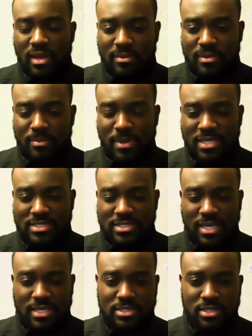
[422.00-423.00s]
the patients
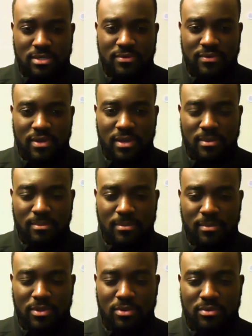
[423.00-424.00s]
I serve,
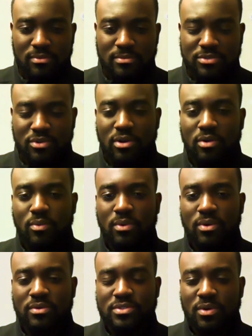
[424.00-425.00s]
struggle
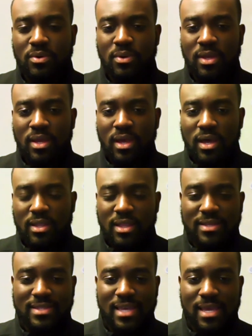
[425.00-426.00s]
with. So a lot
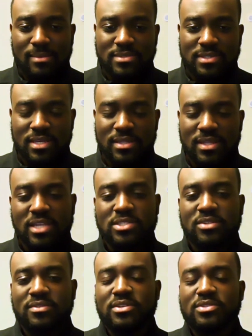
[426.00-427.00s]
of times the nature
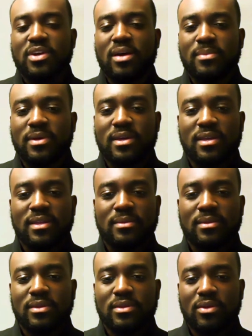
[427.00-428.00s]
of their trauma can,
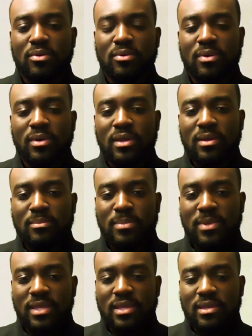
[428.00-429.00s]

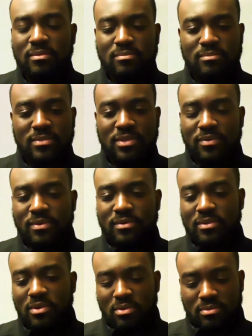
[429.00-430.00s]
be
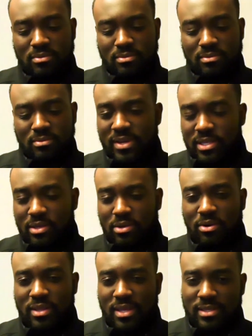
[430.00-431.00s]
directly
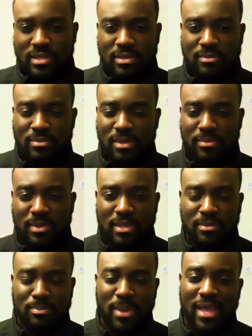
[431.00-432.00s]
correlated to
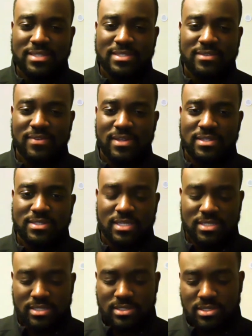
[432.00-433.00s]
maybe past events
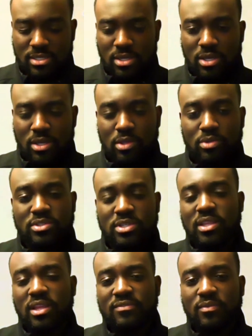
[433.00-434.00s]
such as losing a
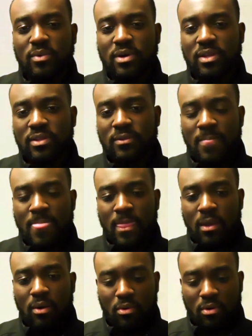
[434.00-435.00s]
loved one,
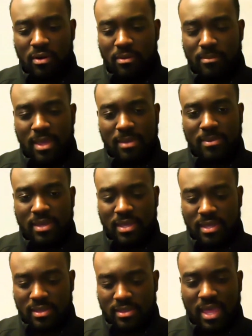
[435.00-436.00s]
or
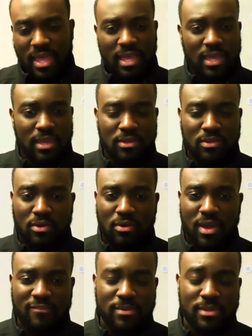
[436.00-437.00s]
maybe they,
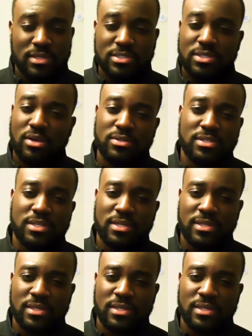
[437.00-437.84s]
have been assaulted,